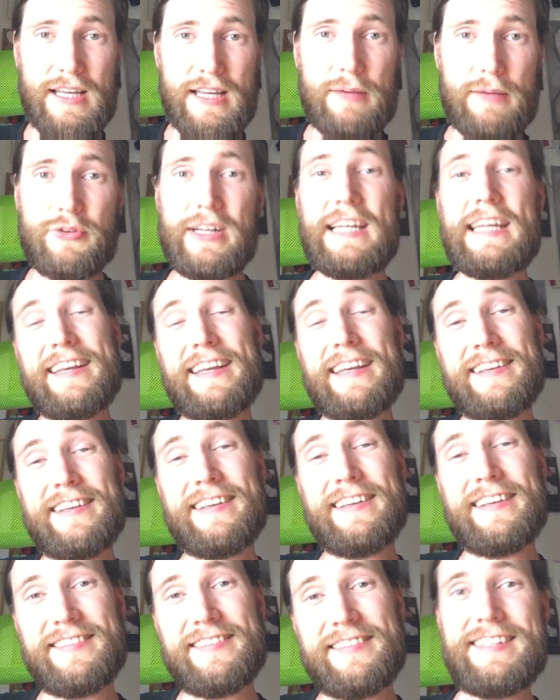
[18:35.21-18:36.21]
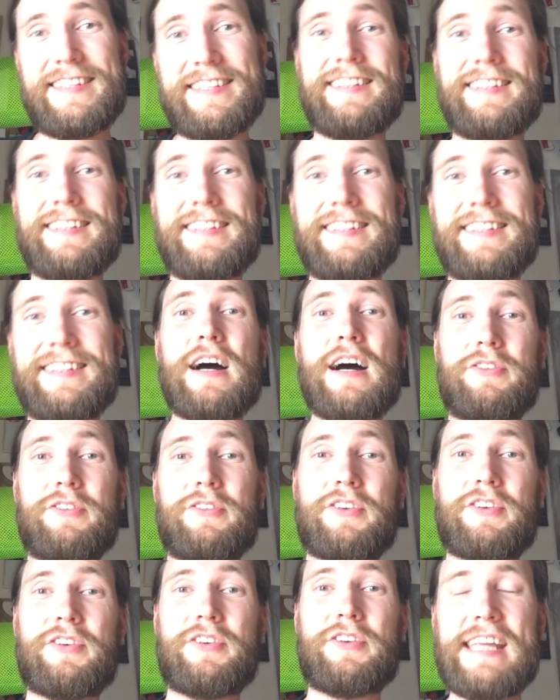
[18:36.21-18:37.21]
I'm really excited about
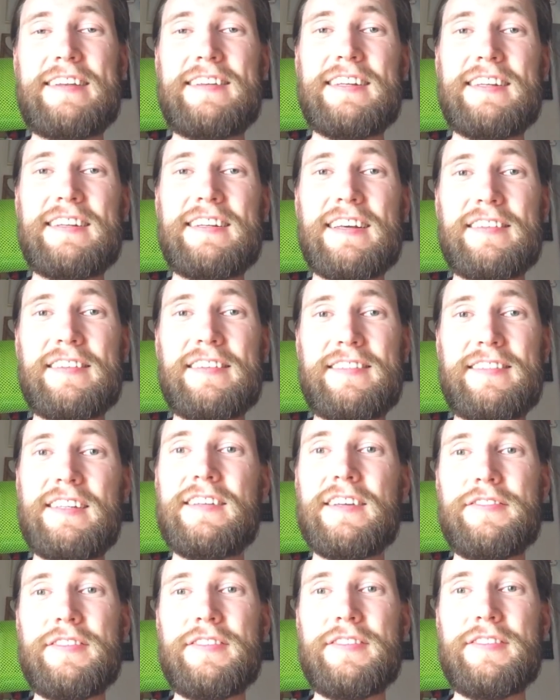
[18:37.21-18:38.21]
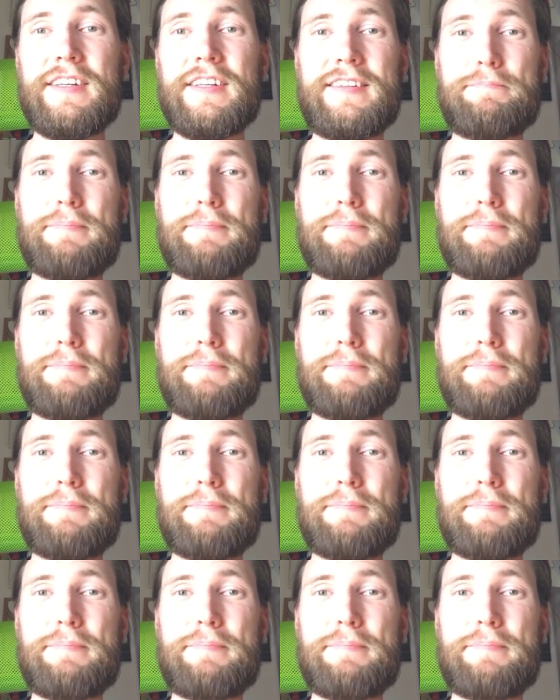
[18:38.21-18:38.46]
creating Dusty Divot,